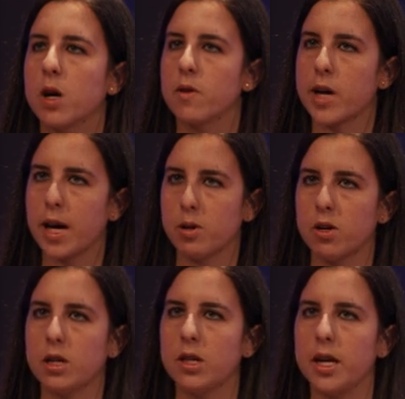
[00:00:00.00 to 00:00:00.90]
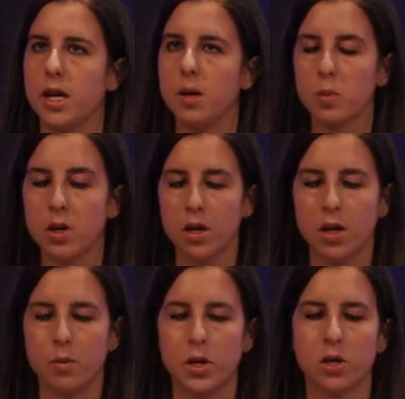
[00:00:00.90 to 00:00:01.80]
our vocabulary light up
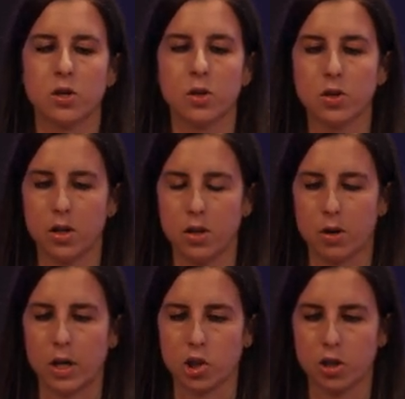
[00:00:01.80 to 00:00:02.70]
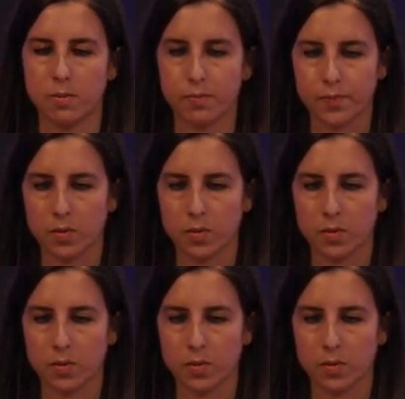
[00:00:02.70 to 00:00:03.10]
because those are in the question.